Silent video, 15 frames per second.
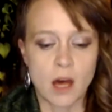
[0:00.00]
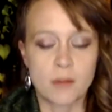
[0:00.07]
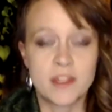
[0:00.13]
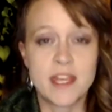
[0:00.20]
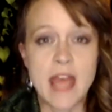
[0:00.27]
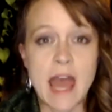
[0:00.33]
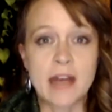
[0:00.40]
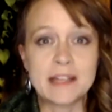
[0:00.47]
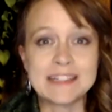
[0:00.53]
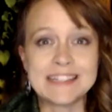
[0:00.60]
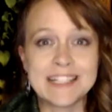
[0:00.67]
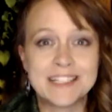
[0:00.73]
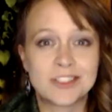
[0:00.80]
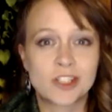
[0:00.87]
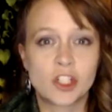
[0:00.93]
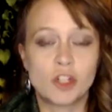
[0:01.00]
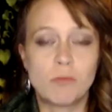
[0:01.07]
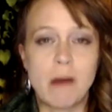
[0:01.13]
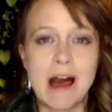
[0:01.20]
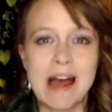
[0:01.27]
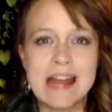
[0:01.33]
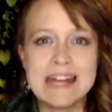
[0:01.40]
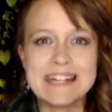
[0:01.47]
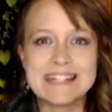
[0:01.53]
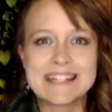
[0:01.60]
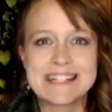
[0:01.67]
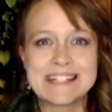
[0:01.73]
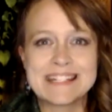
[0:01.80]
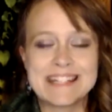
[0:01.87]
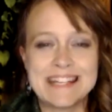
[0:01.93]
the analytical mind
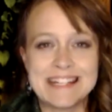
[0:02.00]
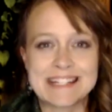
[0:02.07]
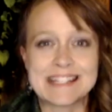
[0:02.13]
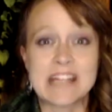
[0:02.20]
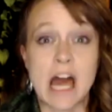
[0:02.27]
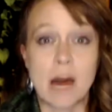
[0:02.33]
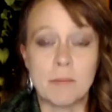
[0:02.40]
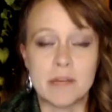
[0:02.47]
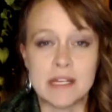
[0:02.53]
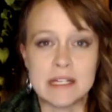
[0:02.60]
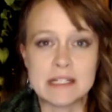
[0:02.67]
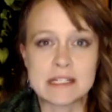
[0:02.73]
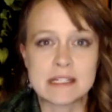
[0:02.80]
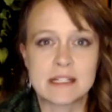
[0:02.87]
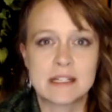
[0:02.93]
is dominant.